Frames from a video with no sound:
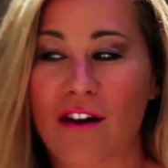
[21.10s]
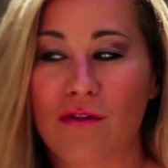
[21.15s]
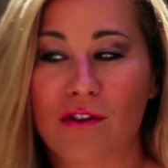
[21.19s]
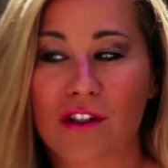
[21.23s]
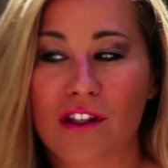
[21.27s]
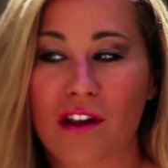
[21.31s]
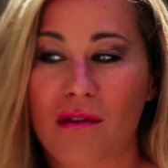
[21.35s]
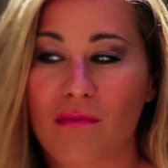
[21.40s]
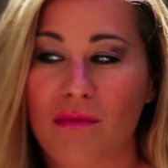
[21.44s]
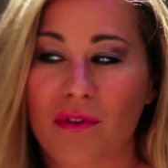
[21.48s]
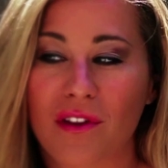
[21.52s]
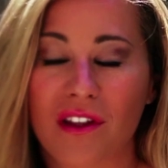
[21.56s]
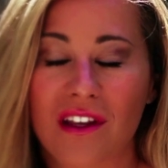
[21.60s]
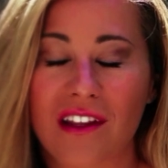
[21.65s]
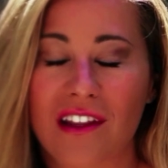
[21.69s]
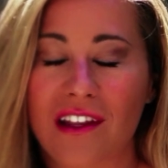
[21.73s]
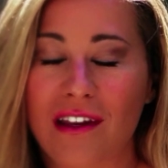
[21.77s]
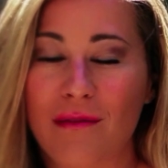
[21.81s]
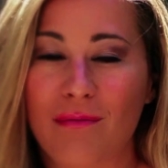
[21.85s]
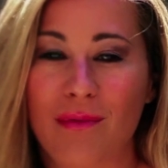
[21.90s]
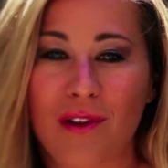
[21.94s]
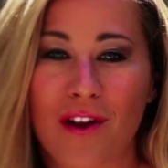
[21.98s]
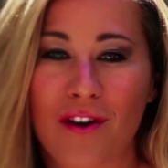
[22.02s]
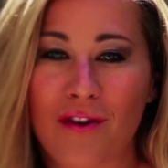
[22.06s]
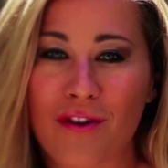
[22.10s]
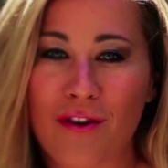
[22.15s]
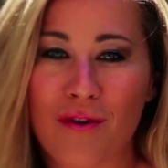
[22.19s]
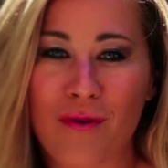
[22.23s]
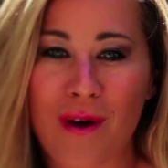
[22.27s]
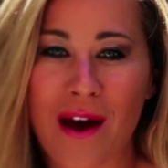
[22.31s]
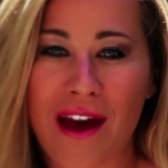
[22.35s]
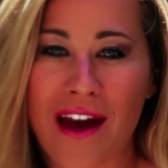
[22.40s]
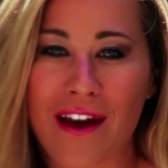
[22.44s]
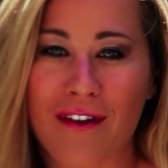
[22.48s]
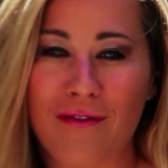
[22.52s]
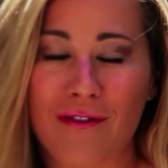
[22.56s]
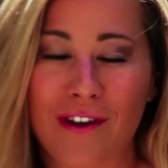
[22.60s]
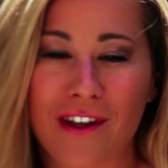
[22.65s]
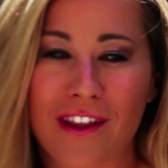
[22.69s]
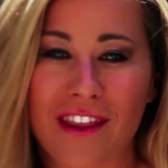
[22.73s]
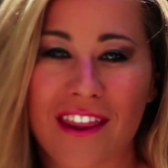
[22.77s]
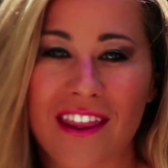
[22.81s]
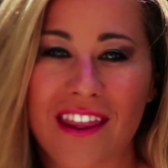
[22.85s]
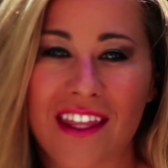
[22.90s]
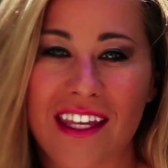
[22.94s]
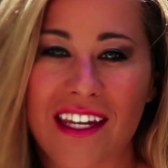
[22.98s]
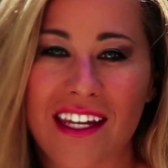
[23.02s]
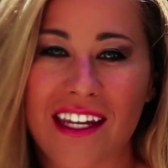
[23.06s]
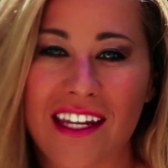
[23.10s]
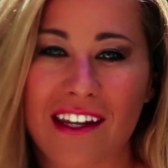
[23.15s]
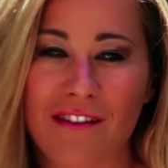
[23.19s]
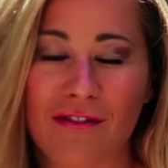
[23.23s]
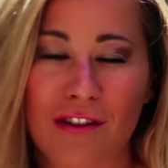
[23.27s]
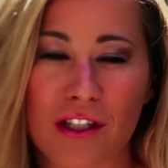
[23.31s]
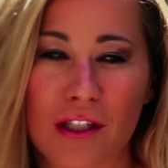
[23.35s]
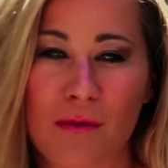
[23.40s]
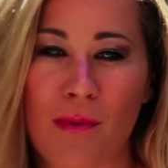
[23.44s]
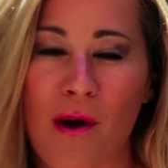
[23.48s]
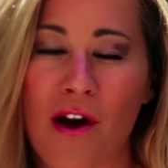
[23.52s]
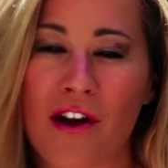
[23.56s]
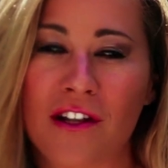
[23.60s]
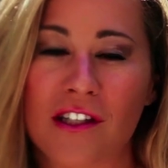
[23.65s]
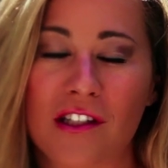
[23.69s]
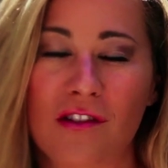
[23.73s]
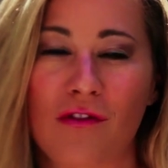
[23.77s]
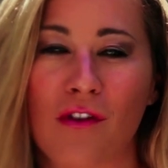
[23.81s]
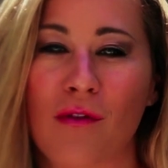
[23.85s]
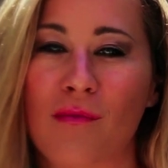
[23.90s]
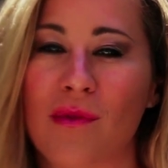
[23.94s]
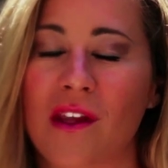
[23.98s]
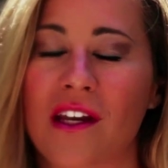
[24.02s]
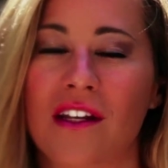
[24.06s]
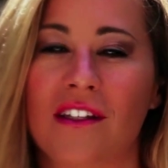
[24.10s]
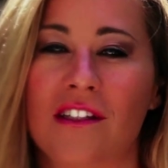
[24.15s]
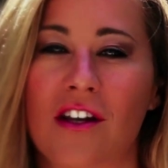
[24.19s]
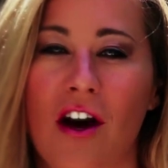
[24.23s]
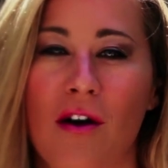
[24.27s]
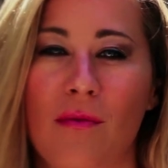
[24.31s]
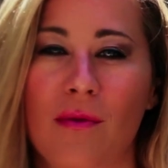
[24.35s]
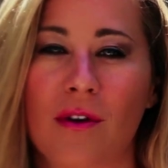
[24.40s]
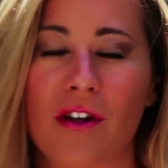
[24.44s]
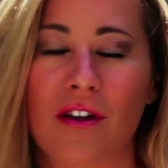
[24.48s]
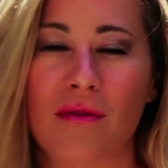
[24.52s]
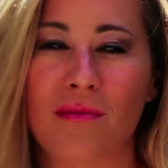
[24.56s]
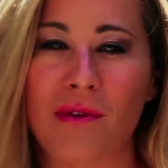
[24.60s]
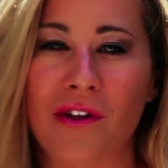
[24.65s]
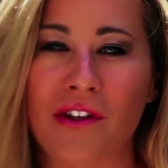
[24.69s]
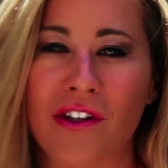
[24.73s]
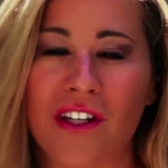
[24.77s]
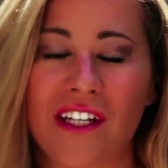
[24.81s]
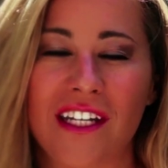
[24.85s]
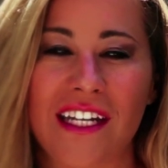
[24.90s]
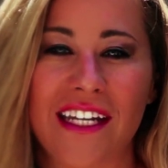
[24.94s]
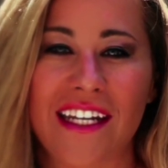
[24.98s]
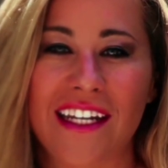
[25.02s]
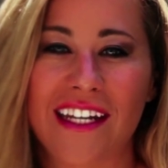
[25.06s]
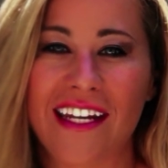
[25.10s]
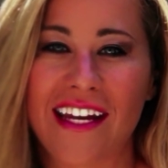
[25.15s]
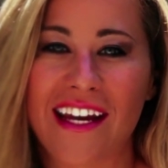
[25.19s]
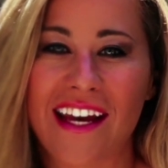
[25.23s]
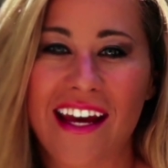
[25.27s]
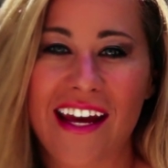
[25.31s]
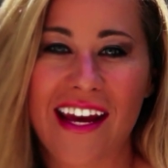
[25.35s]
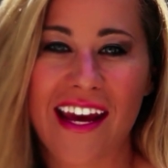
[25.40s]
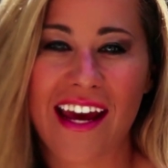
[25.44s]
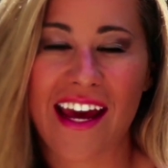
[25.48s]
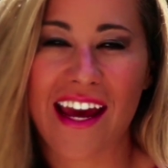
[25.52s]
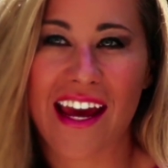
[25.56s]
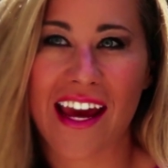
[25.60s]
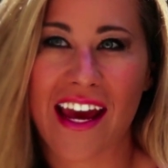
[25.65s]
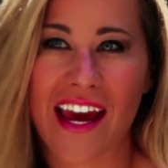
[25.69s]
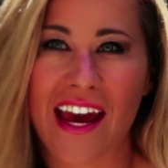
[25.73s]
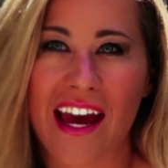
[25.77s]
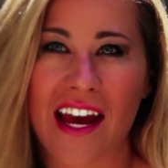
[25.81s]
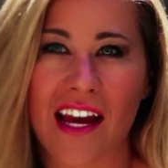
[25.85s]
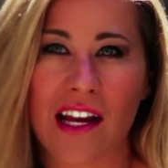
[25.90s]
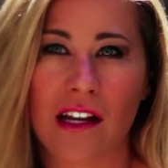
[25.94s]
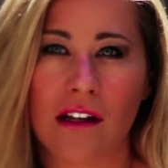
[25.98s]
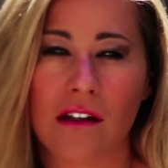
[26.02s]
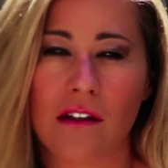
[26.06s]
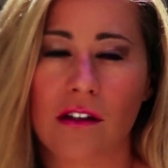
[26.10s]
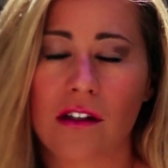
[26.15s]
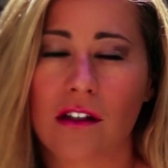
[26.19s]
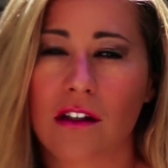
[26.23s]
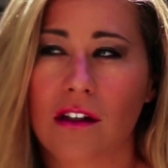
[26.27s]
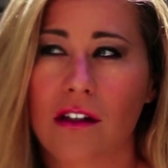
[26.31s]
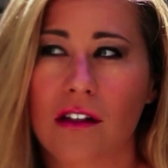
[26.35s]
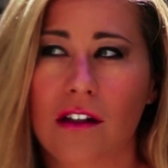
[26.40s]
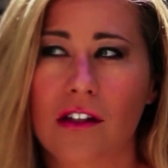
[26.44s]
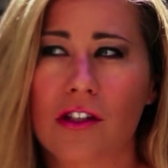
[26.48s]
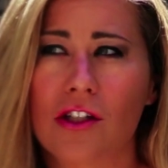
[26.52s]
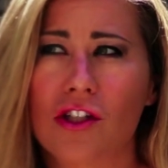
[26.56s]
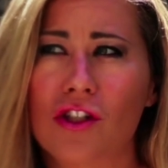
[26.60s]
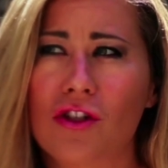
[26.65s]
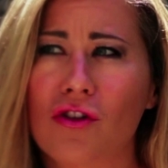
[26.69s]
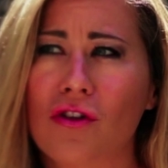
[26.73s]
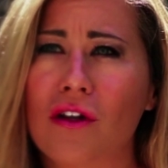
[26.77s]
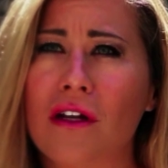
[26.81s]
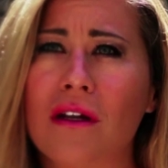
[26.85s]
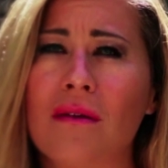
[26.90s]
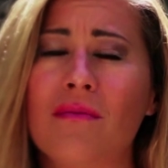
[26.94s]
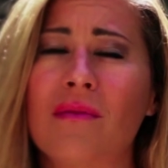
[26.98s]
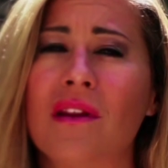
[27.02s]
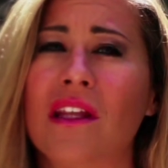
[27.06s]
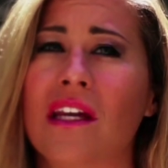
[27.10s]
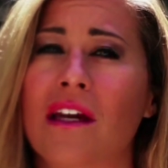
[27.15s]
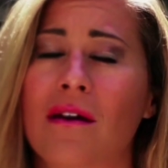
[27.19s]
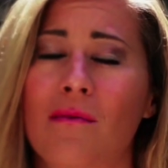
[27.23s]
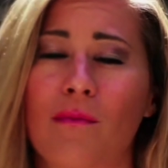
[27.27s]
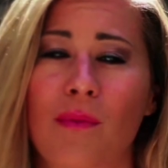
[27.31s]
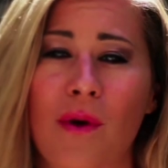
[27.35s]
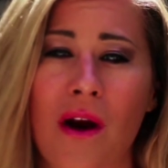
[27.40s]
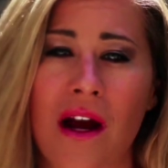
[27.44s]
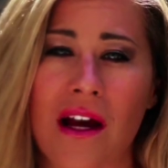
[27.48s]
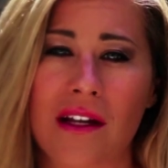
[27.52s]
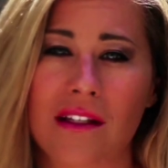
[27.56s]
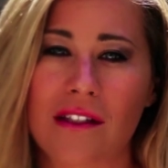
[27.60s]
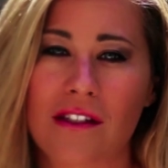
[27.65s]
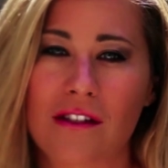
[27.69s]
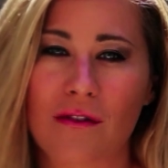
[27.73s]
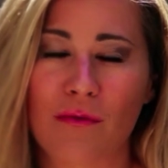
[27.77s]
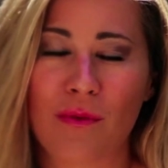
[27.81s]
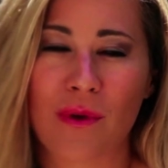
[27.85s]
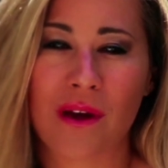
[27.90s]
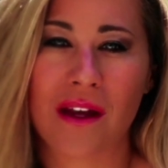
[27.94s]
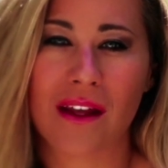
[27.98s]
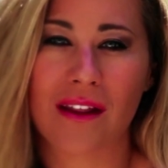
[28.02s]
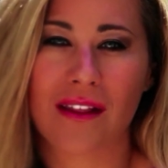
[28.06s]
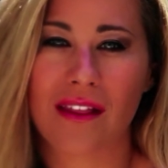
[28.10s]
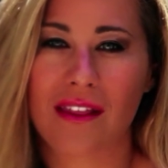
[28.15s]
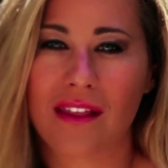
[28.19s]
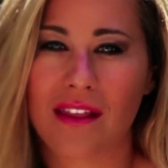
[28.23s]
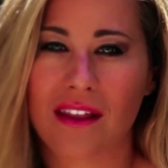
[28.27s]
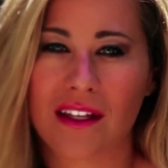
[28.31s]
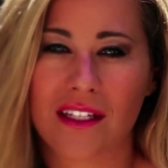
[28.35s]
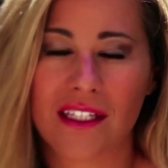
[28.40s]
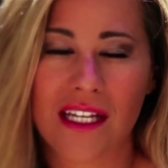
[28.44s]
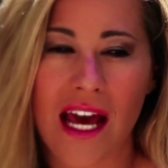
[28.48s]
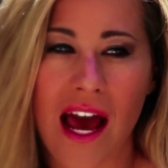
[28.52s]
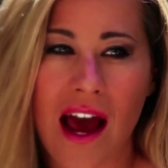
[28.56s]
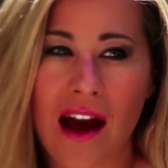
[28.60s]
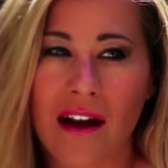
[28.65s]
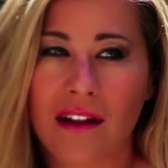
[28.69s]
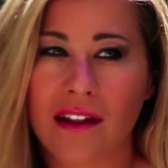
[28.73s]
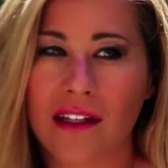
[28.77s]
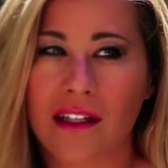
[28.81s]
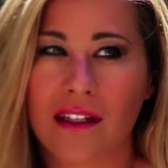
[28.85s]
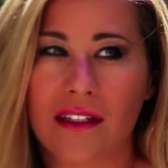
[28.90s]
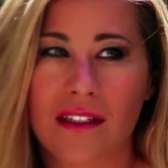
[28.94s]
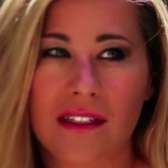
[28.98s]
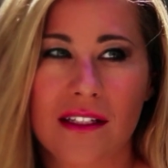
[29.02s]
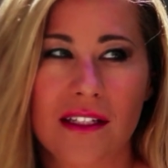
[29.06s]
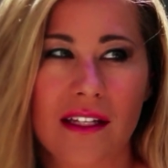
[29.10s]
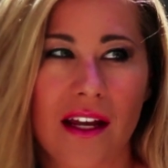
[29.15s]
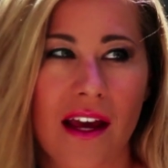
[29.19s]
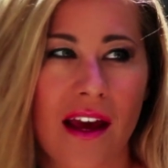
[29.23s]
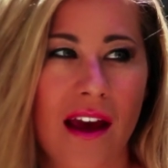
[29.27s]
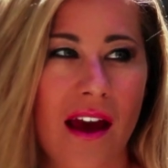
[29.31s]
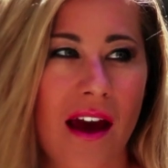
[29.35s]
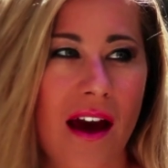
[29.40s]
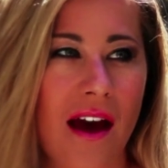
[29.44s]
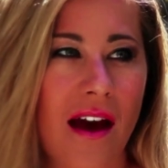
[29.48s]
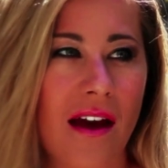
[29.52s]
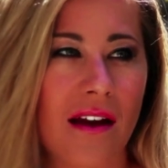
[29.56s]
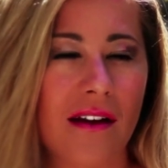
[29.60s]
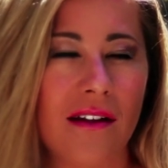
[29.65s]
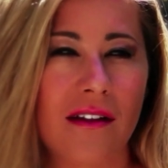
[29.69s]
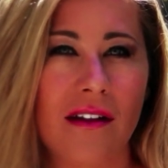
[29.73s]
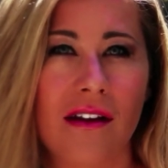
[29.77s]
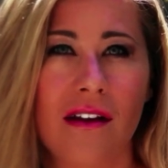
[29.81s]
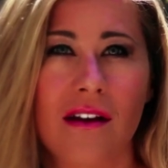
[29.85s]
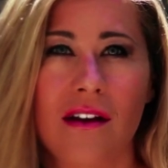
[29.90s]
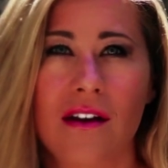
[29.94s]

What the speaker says: was completely blown away with the response from the Indaba community and extremely impressed with the talent and